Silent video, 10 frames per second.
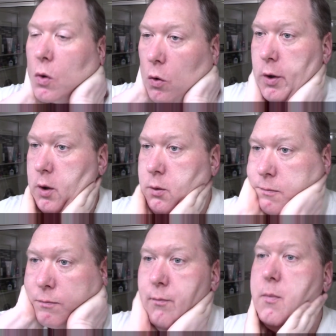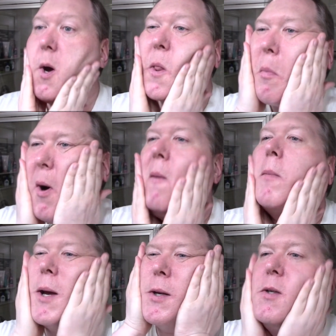The oil and the balm,
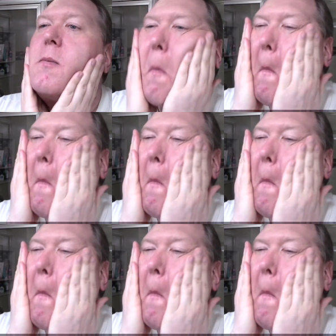yes.